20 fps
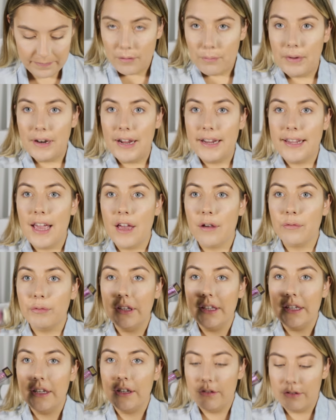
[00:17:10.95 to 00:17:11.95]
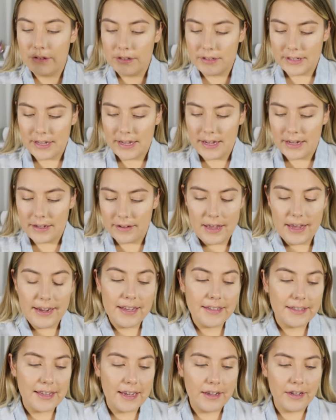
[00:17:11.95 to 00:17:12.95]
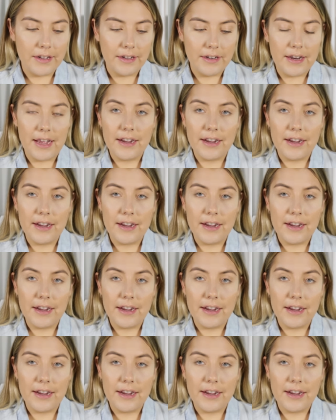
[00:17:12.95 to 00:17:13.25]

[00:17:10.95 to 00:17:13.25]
But I can't really use like, I guess I could.